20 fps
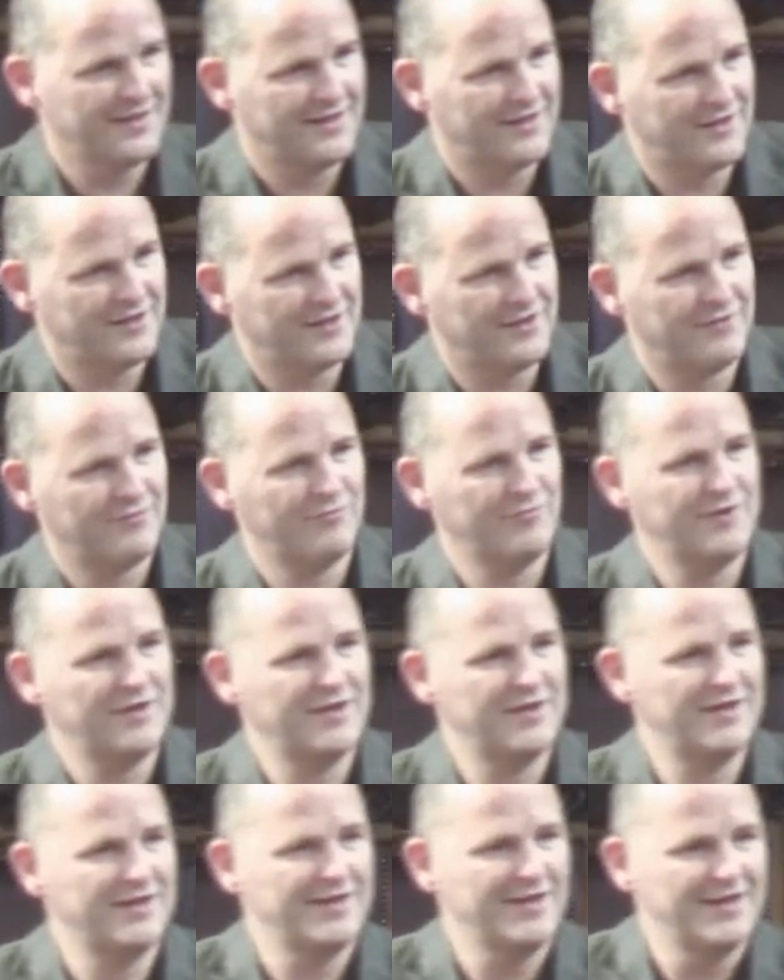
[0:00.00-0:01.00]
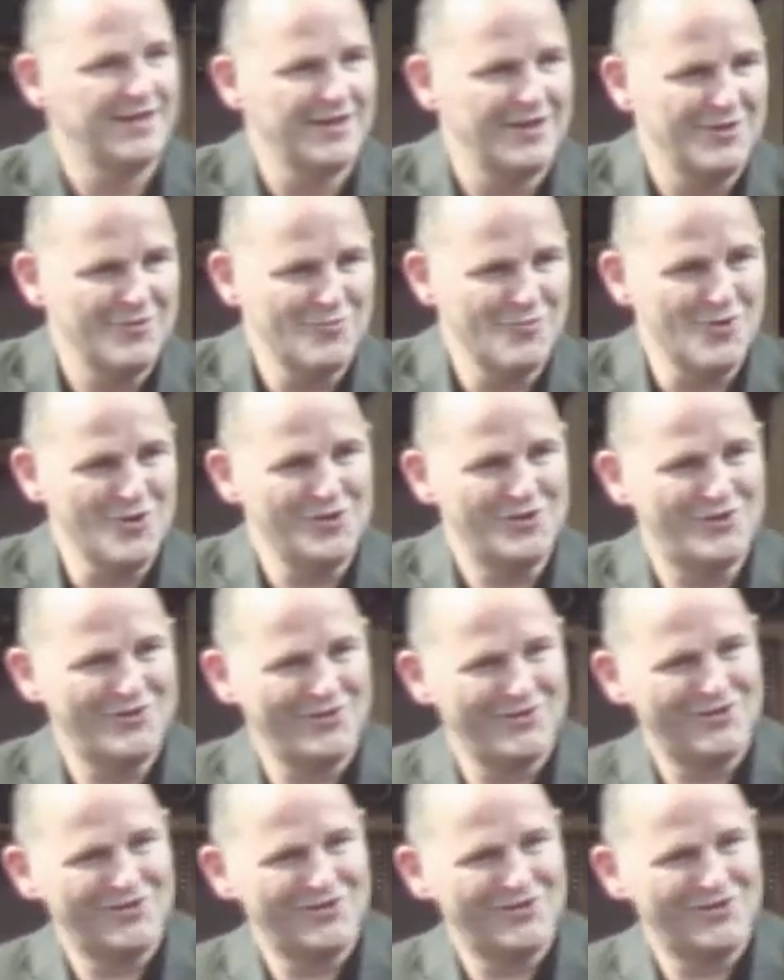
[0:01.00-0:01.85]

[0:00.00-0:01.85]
that we want to